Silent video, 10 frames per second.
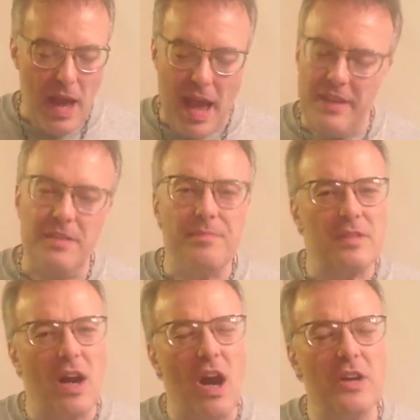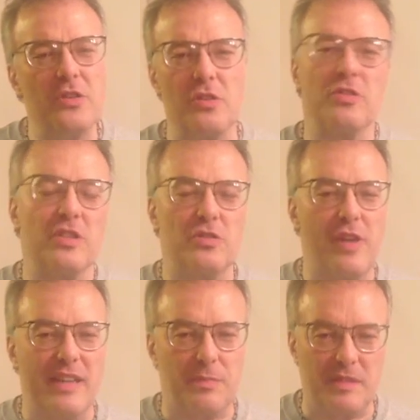and under the
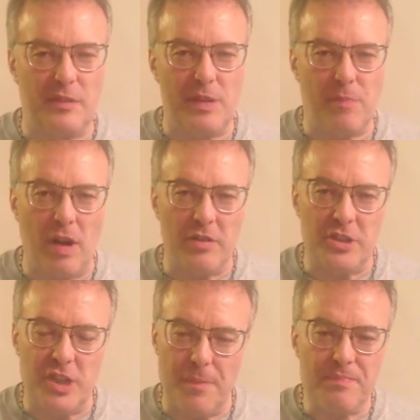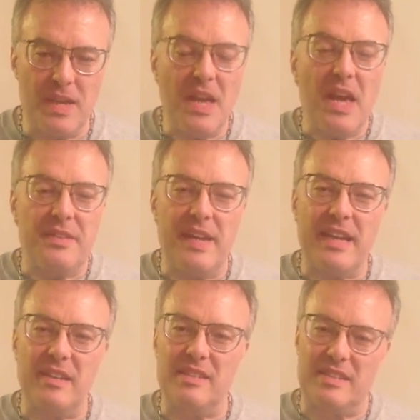Trans-Pacific Partnership, they
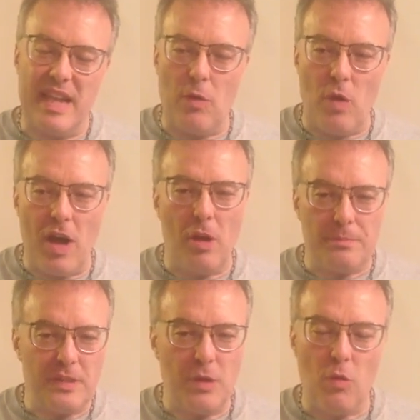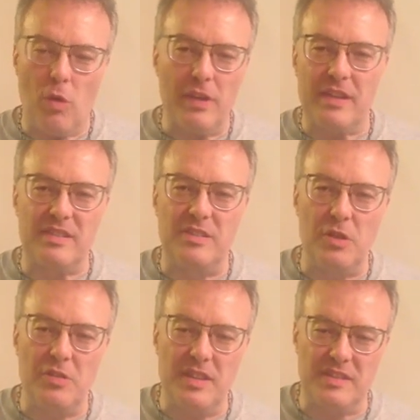could say, well, you won't let us
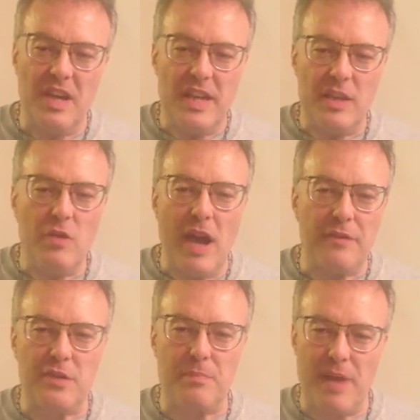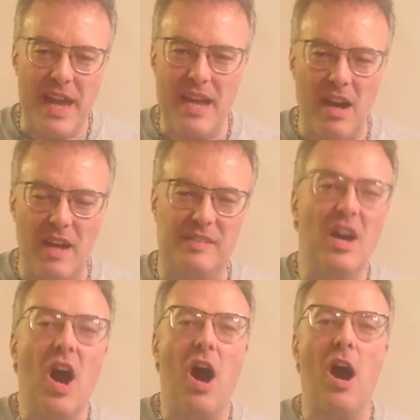do this, you have to pay
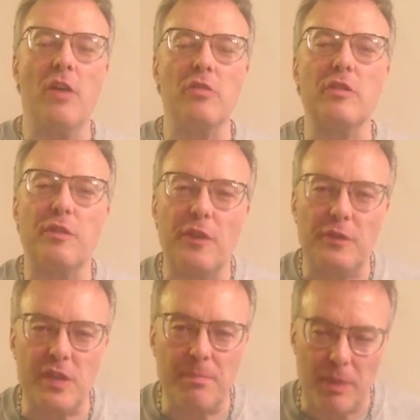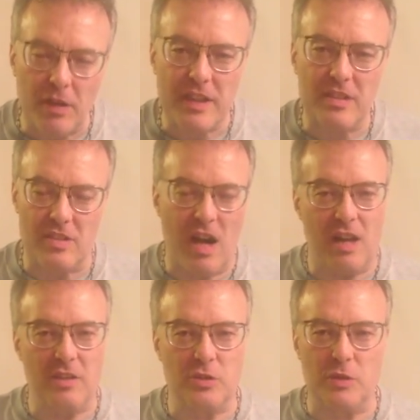us $150 billion,
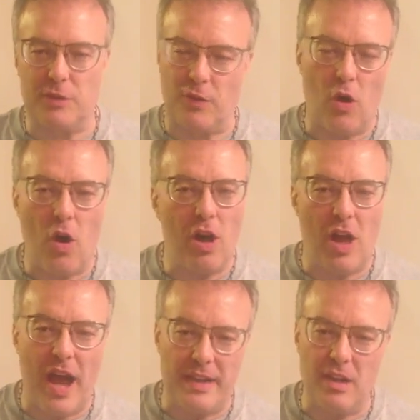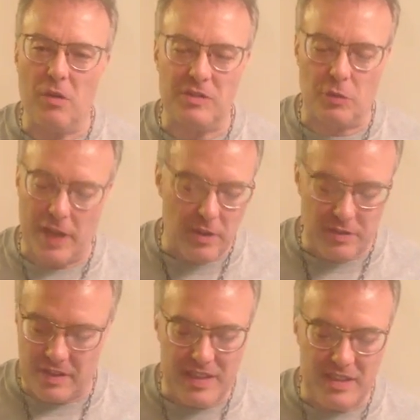which for all I know is greater
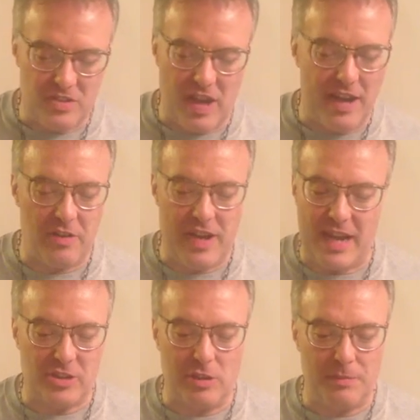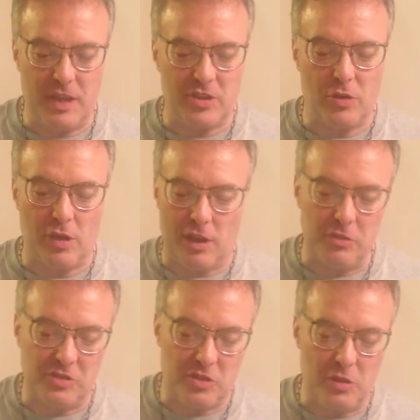than the entire national budget, or
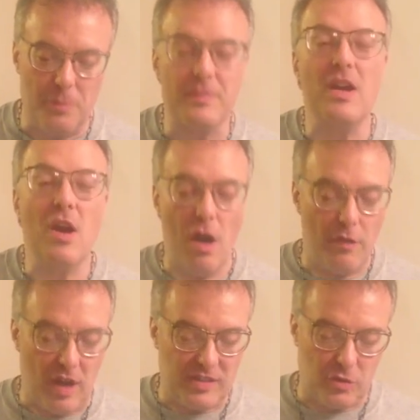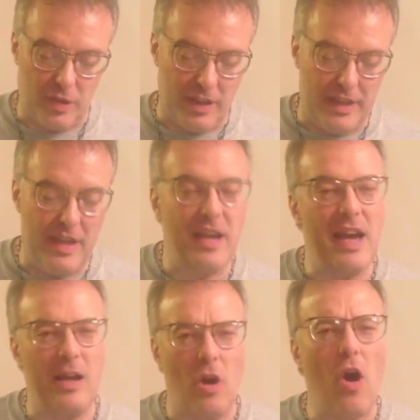close to, of Australia
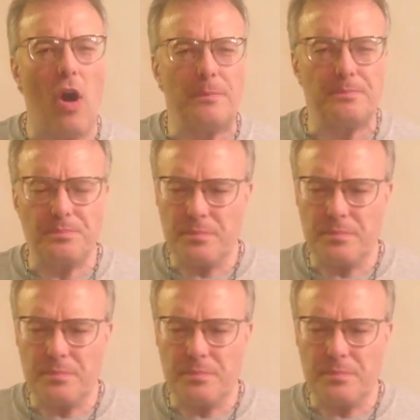at all.